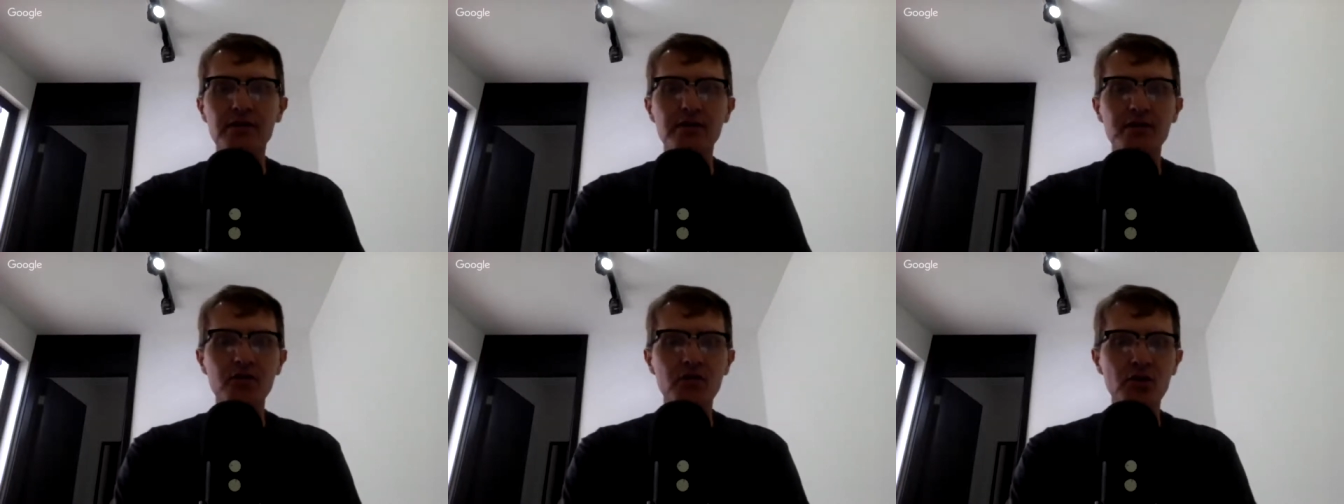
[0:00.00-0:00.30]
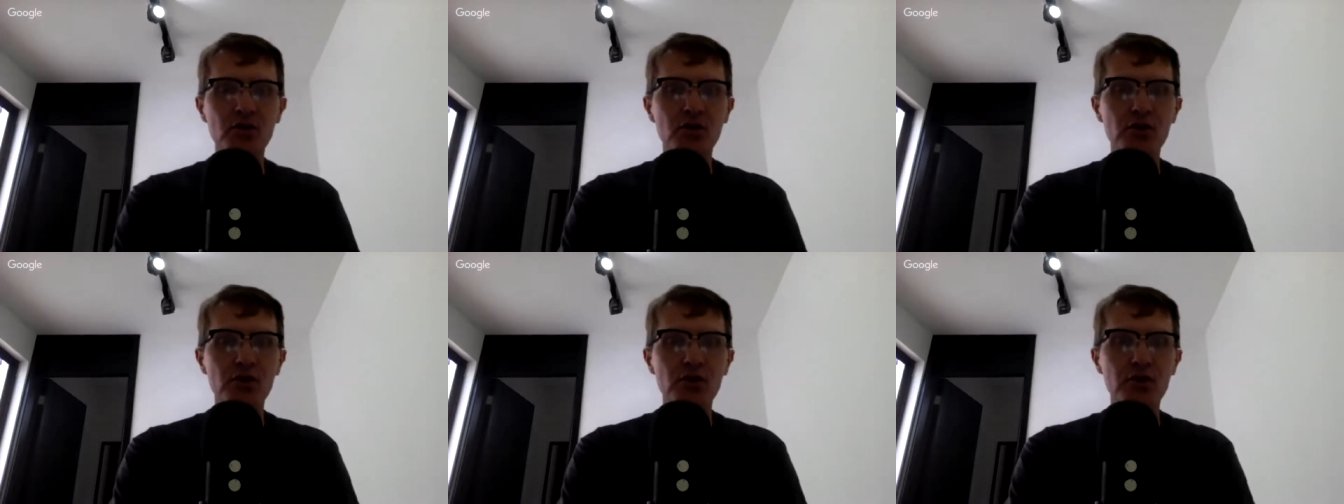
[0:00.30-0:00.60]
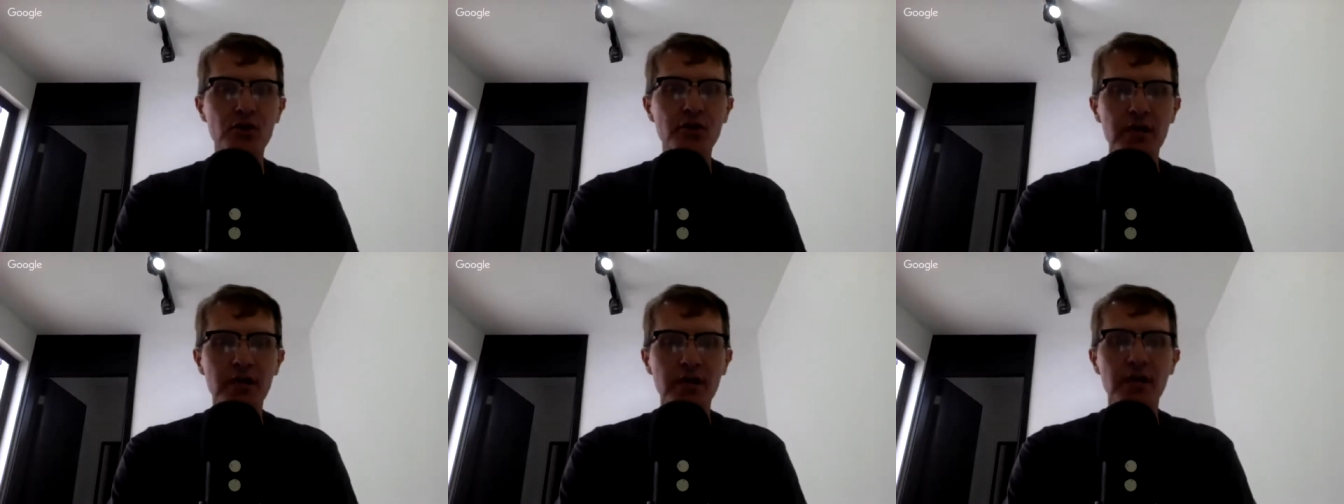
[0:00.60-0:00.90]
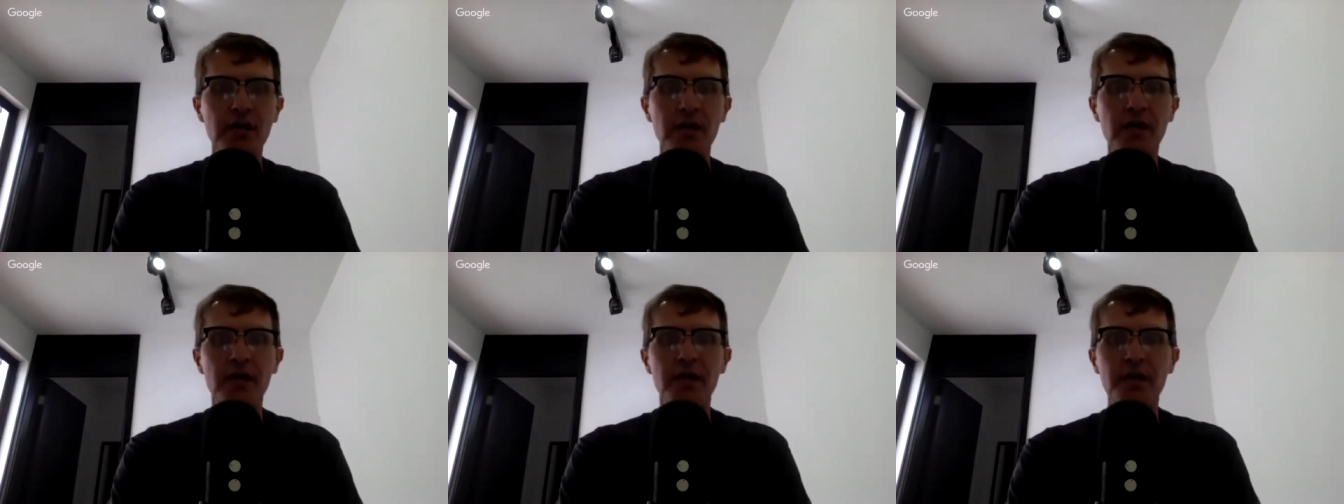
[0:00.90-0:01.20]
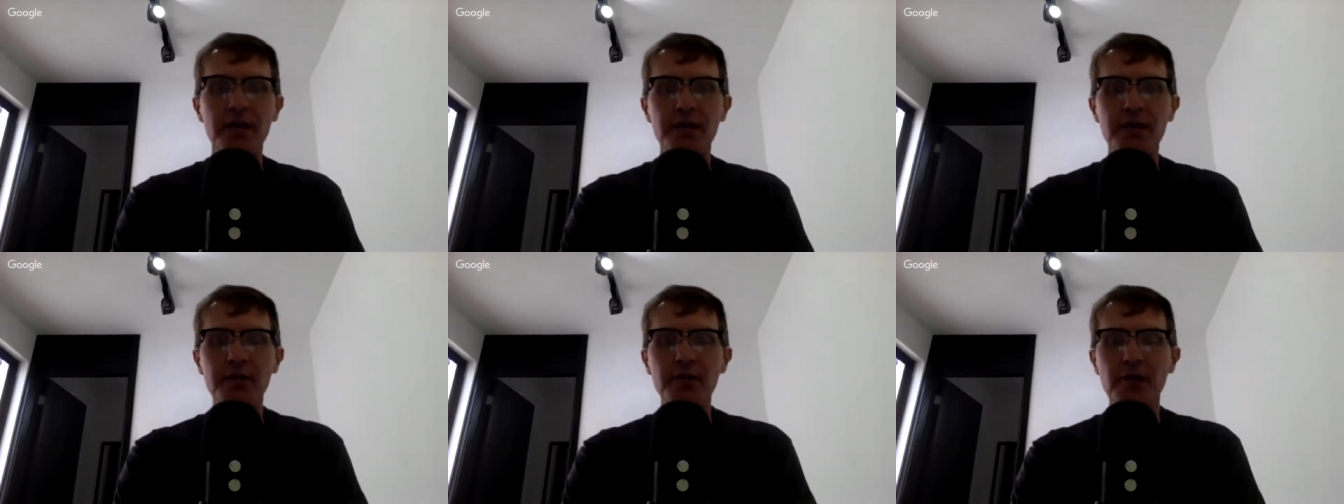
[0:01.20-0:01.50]
took uh,
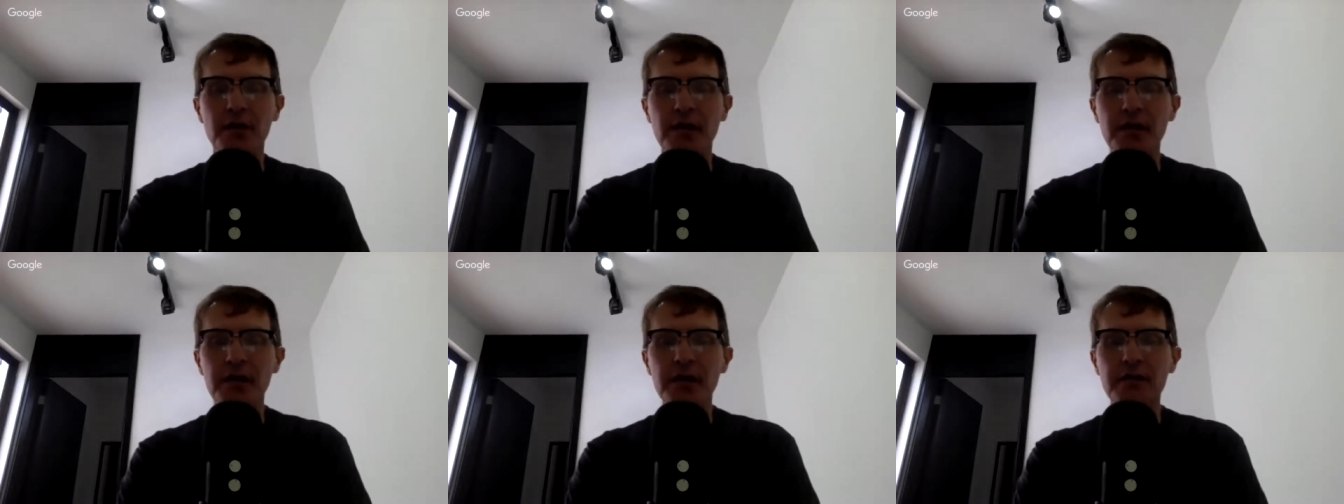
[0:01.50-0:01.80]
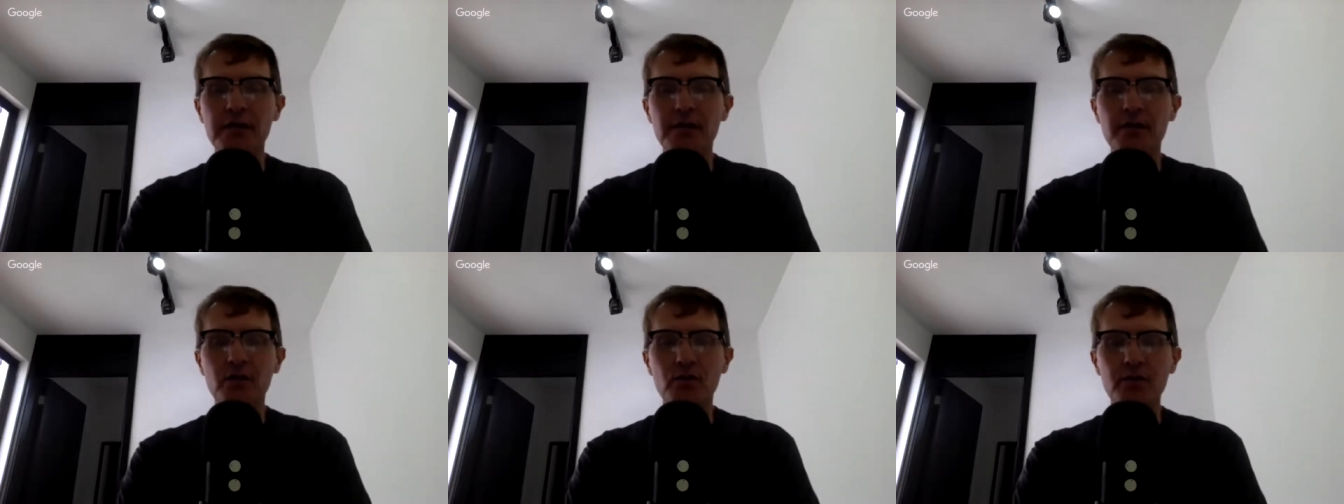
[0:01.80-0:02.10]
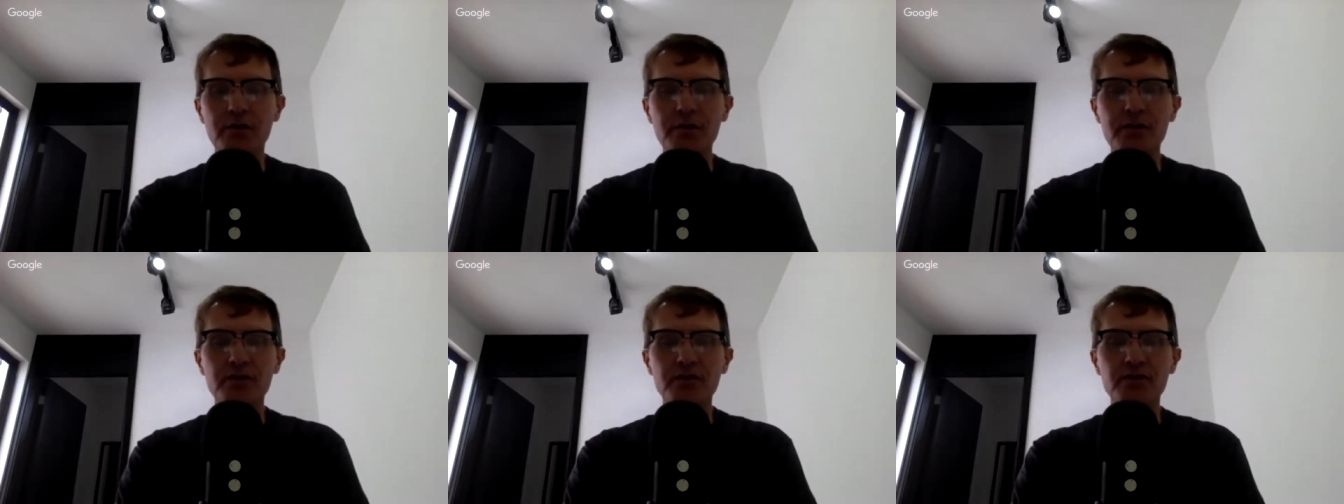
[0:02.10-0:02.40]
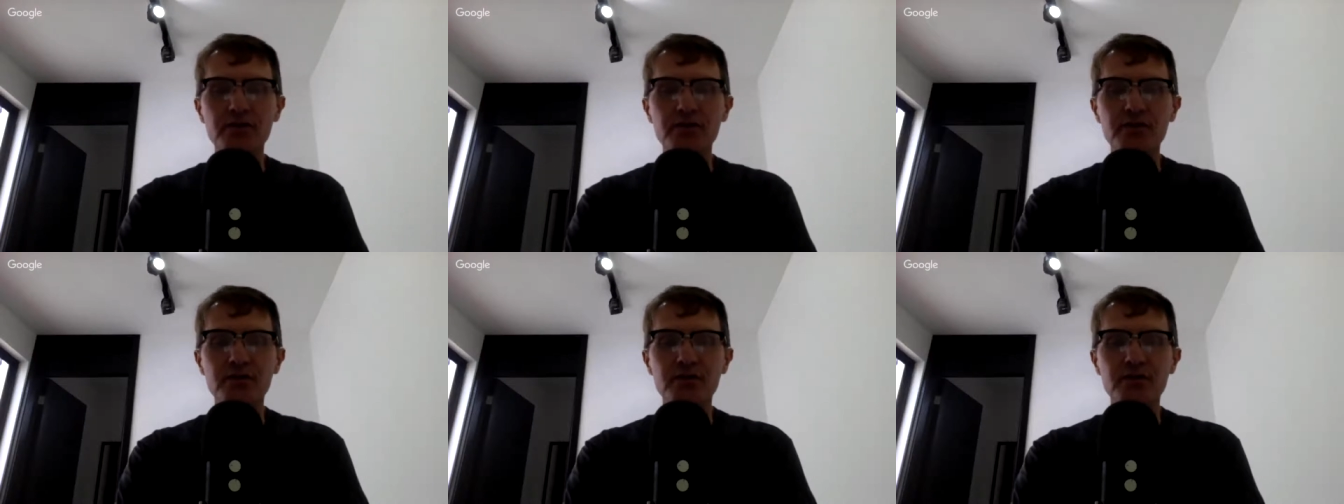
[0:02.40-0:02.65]
an applied linguistics